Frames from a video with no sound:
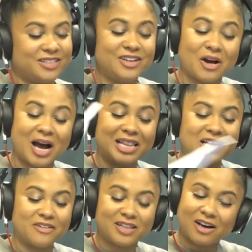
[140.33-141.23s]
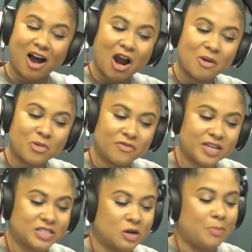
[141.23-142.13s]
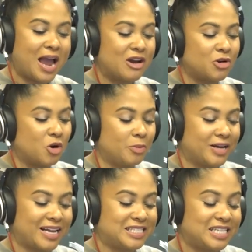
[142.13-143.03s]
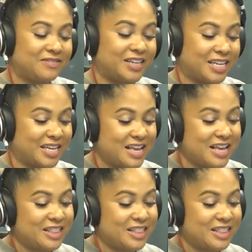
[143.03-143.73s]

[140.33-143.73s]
you know, I love a little horror movie, so Paranormal Activity.